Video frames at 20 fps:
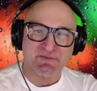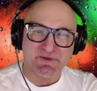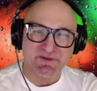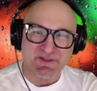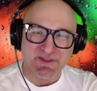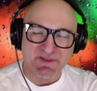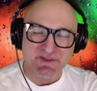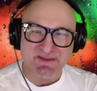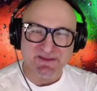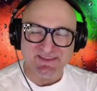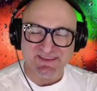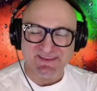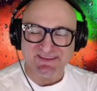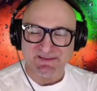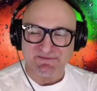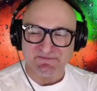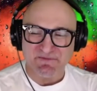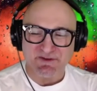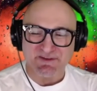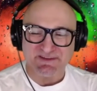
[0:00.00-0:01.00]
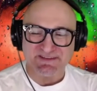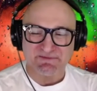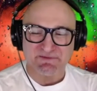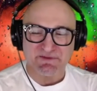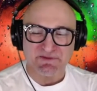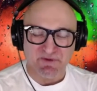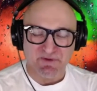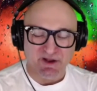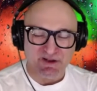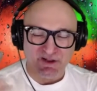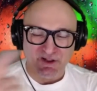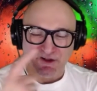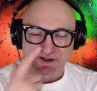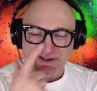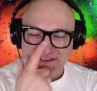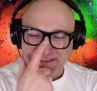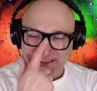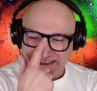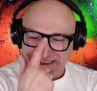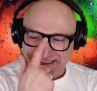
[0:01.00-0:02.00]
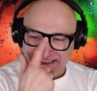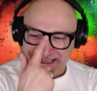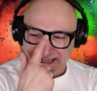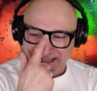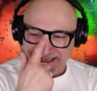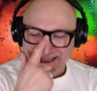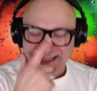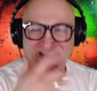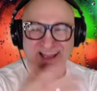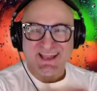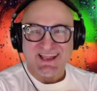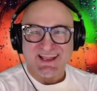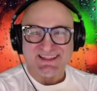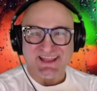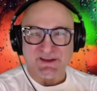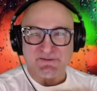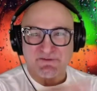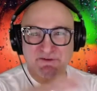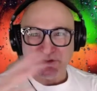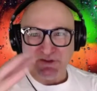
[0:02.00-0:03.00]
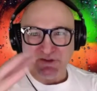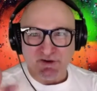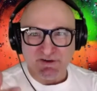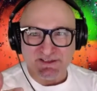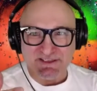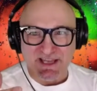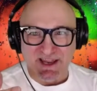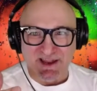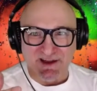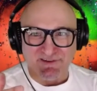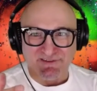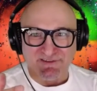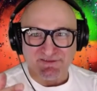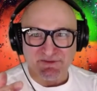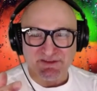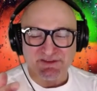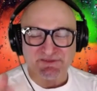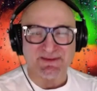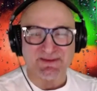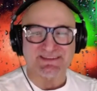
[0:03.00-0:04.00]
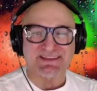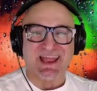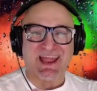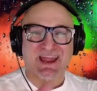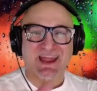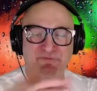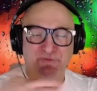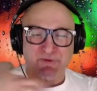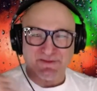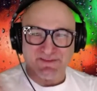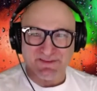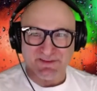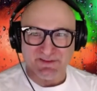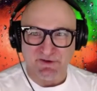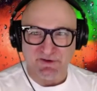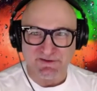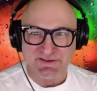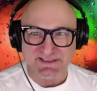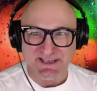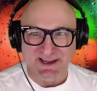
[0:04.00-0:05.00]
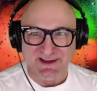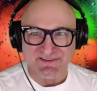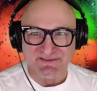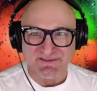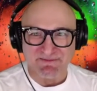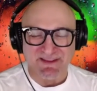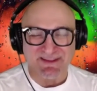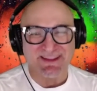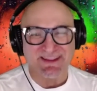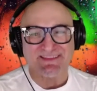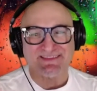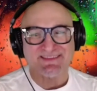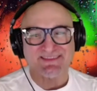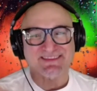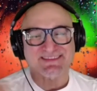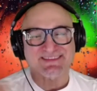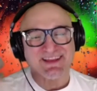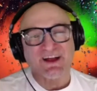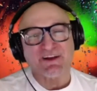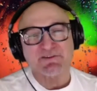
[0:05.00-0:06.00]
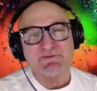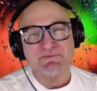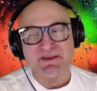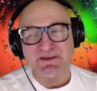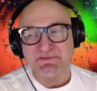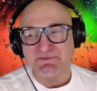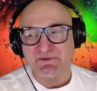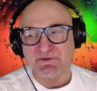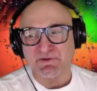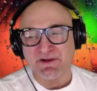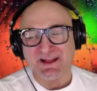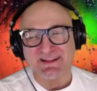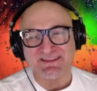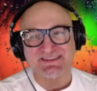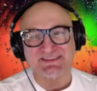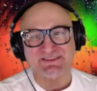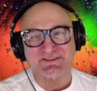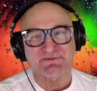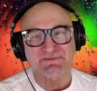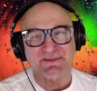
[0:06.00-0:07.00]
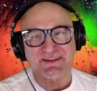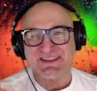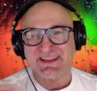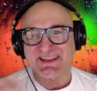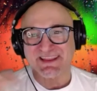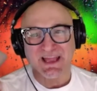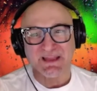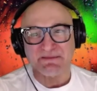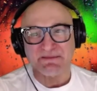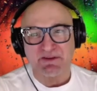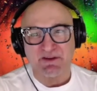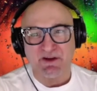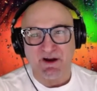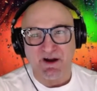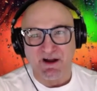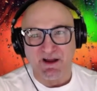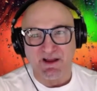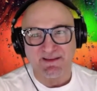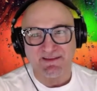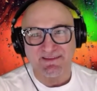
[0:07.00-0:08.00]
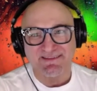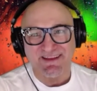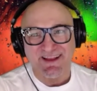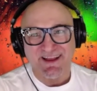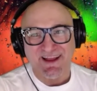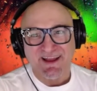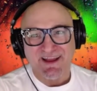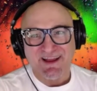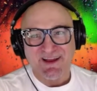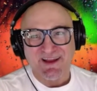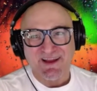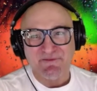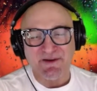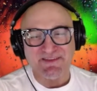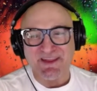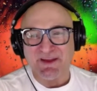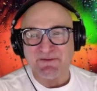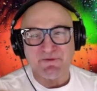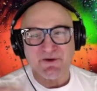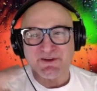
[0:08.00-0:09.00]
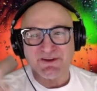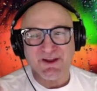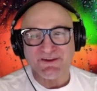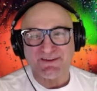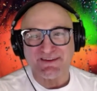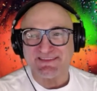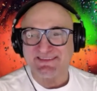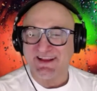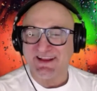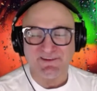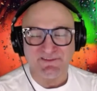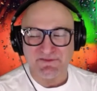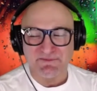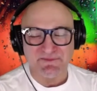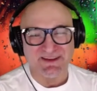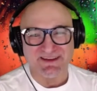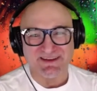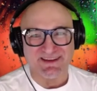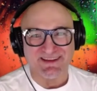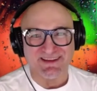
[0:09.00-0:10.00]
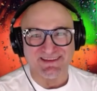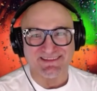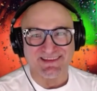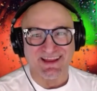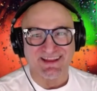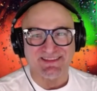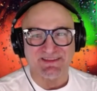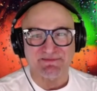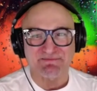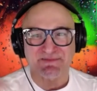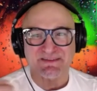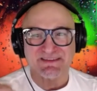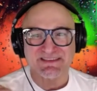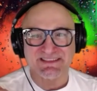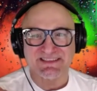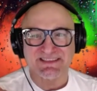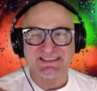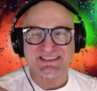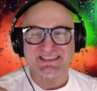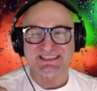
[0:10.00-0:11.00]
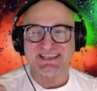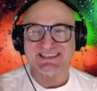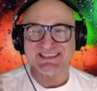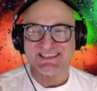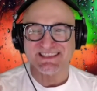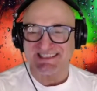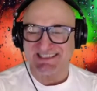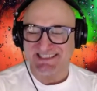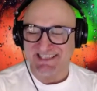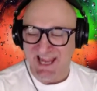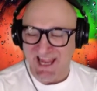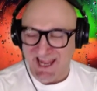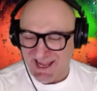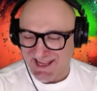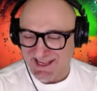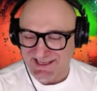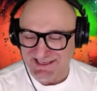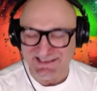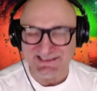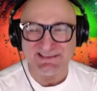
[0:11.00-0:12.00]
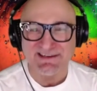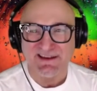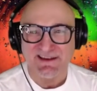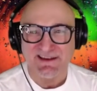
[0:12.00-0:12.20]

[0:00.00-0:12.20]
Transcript: one of the big things I'm noticing with my clients is that they were in lockdown, which means everyone's in lockdown, but yet the salespeople had to still meet their K P Is when they weren't going to sales meetings, and the business didn't understand